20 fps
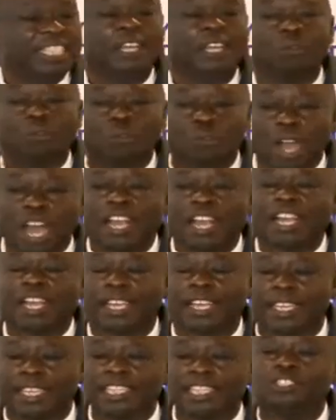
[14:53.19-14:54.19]
Their
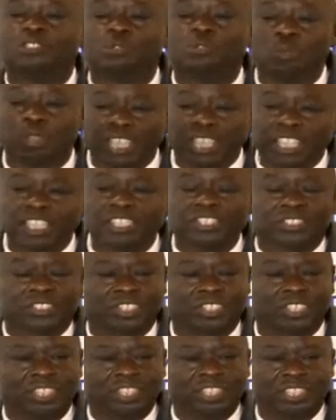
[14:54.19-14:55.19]
work is to
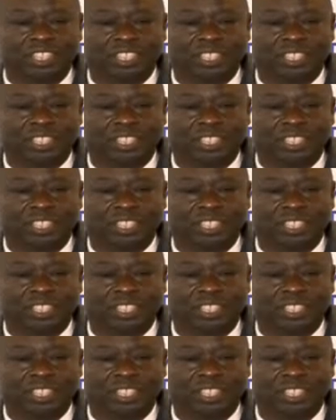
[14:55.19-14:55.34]
ease